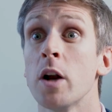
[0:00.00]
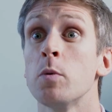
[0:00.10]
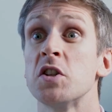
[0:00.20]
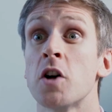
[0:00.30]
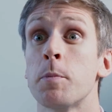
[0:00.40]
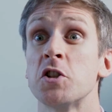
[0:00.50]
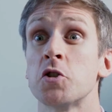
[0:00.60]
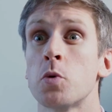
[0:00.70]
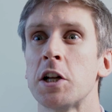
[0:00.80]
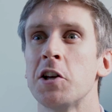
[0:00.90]
Why don't we start by
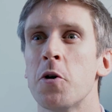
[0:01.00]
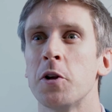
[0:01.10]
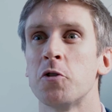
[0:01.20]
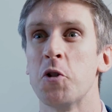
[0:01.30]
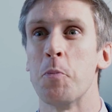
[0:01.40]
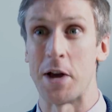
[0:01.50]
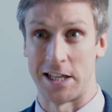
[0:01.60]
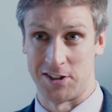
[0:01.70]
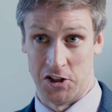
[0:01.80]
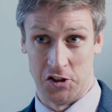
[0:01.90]
just quickly going through the
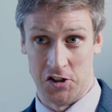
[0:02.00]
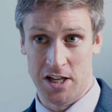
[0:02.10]
basics,